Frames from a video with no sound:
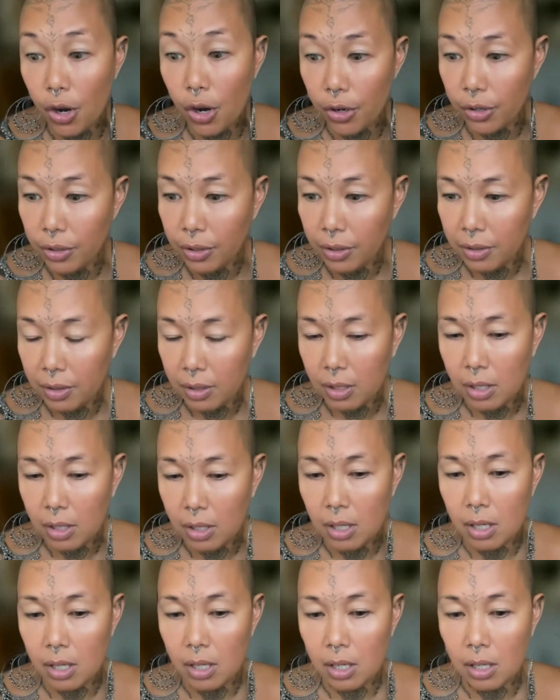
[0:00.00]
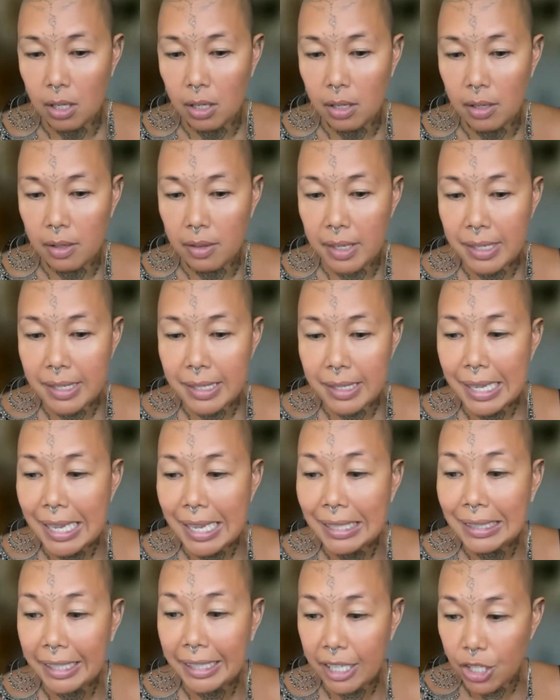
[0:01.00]
So,
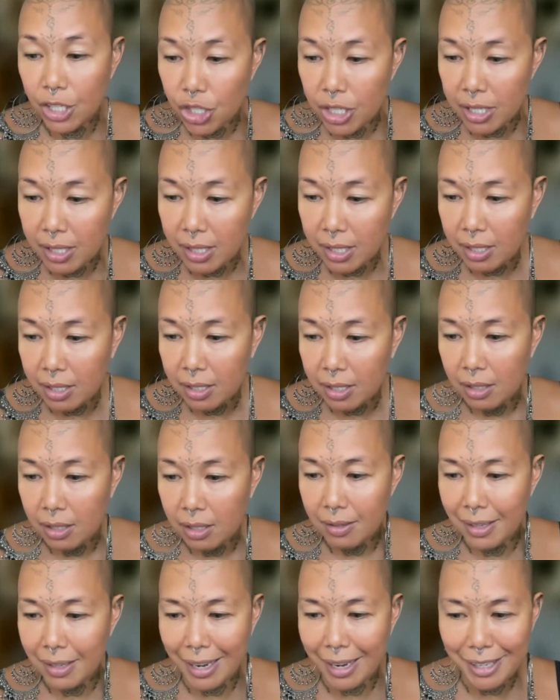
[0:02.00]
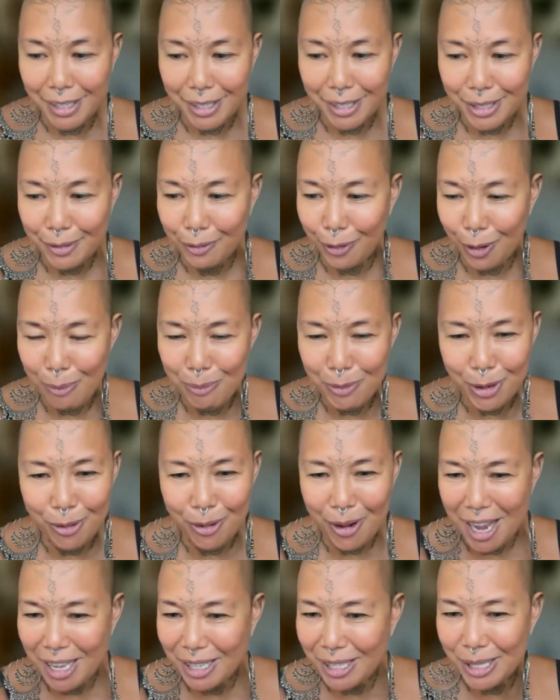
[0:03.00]
this allegiance that is from
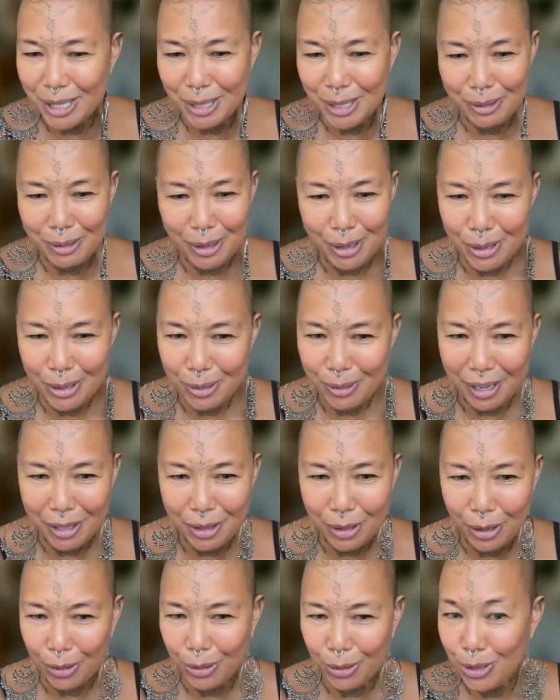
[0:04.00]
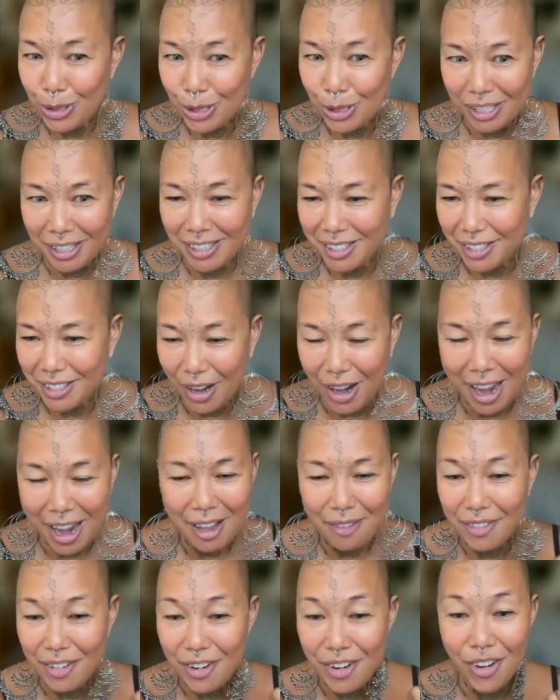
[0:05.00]
the ground zero, you are the OGs.
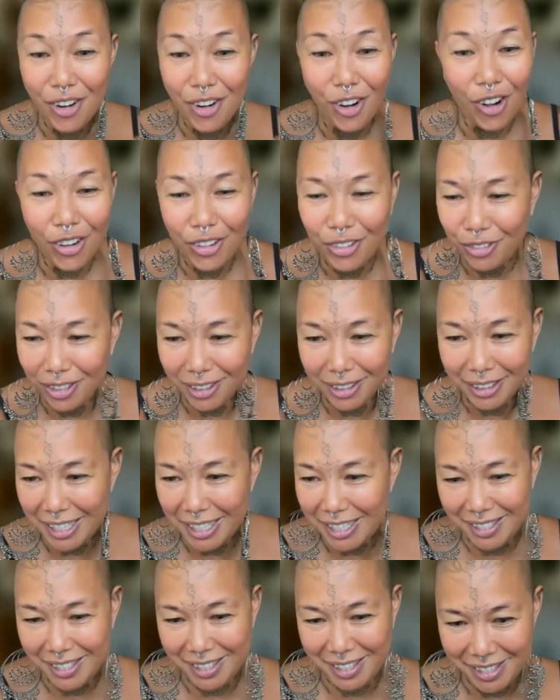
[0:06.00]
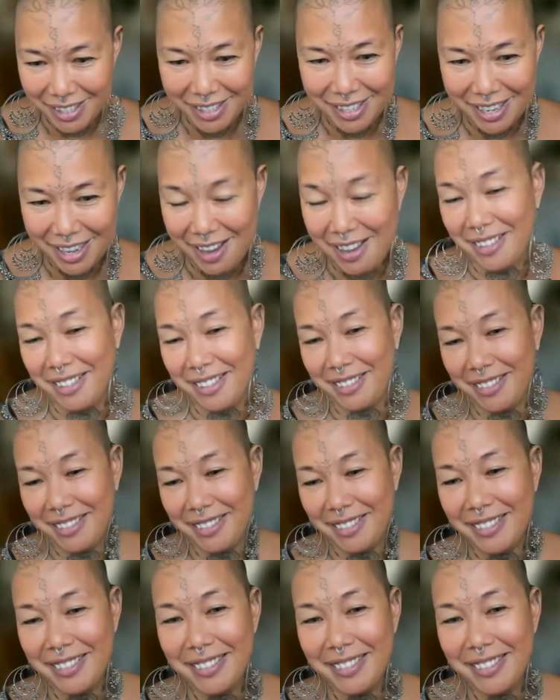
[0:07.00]
I have not released this yet.